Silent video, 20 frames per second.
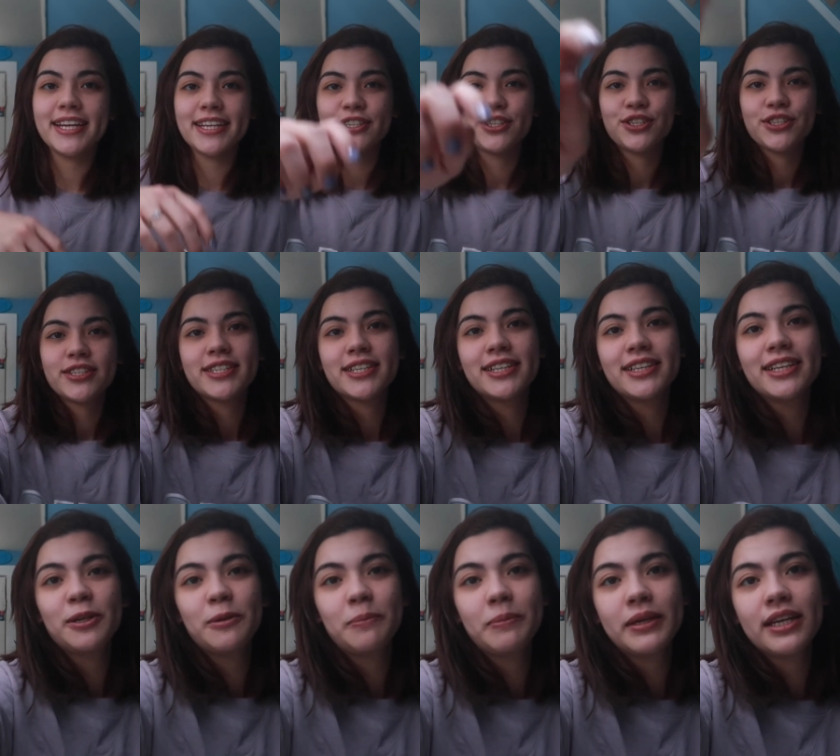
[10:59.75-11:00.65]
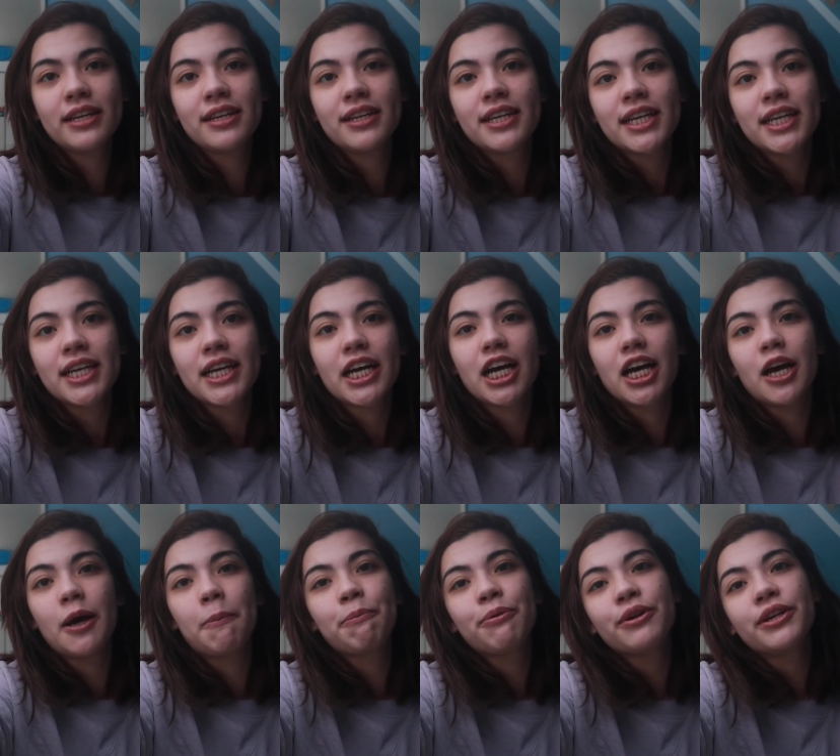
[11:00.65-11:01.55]
is just a little bit
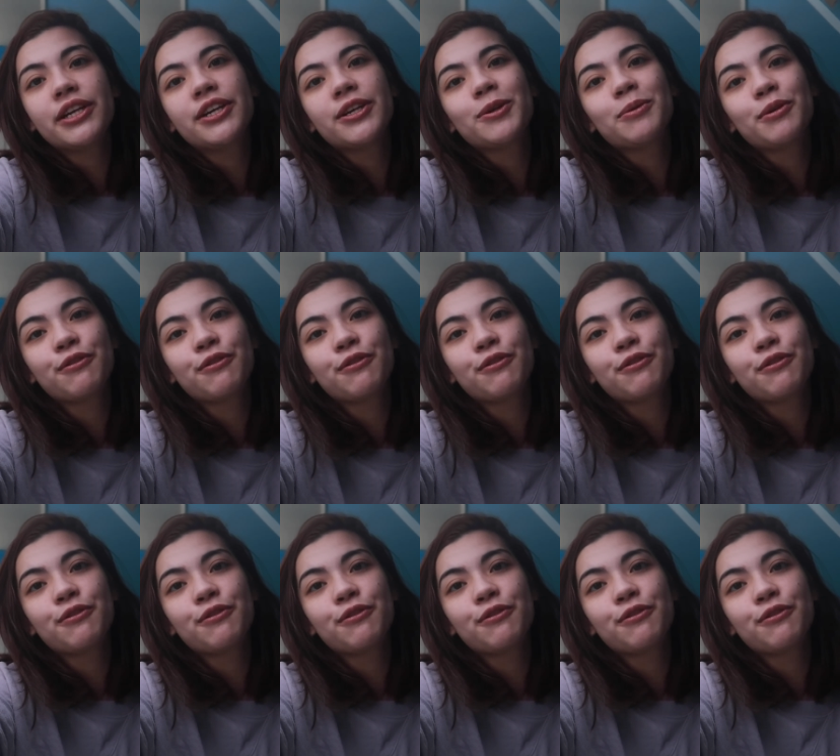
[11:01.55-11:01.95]
prettier